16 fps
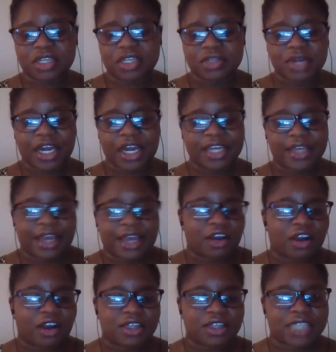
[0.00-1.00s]
I had
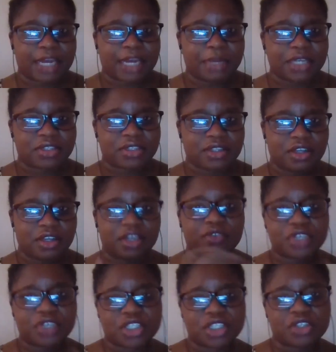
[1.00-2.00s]
a hard time answering the
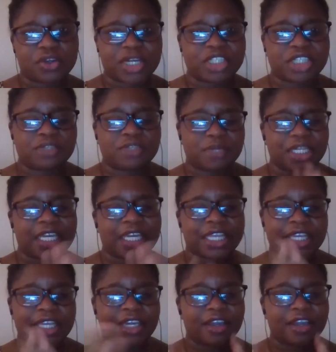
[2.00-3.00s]
original question, but like
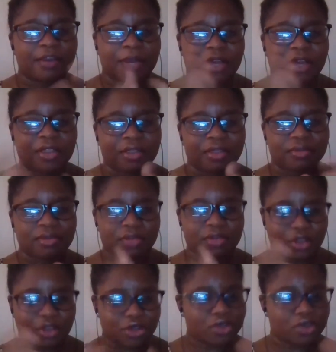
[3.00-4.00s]
thinking about
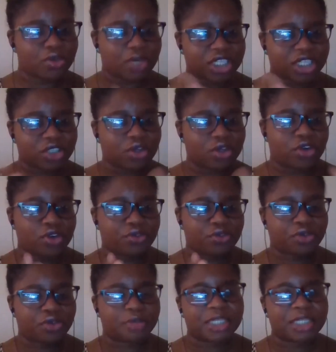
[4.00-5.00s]
the new question, a new
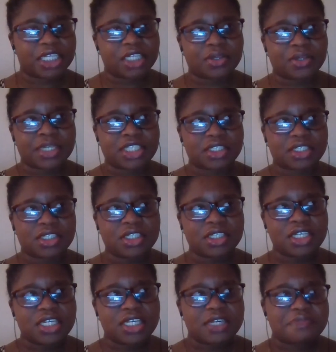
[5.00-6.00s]
formulated question,
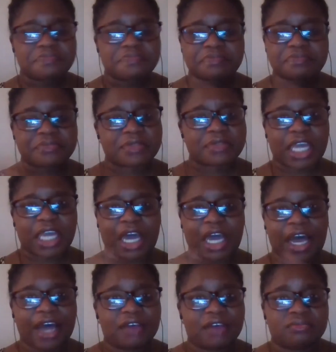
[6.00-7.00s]

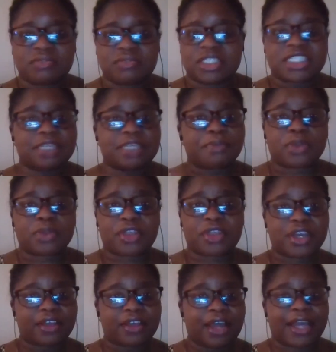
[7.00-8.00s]
the simple
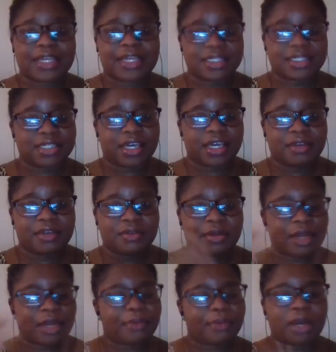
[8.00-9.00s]
thing that I could say,
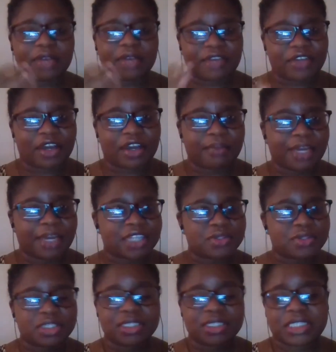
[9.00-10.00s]
and I probably have to come back
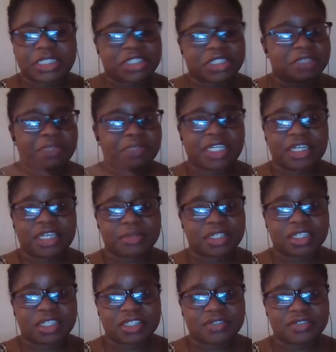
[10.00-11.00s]
to it, is just being able
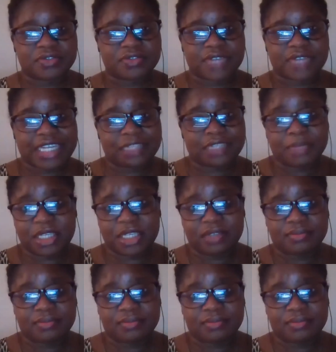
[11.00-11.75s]
to live as me.